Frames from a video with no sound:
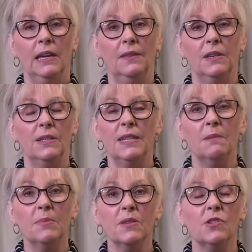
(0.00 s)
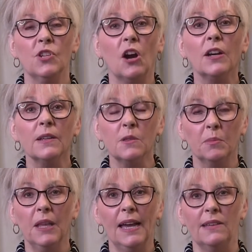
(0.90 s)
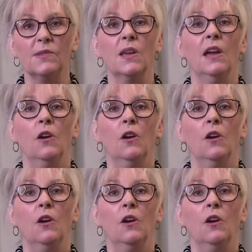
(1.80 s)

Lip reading: in the deepest, darkest place.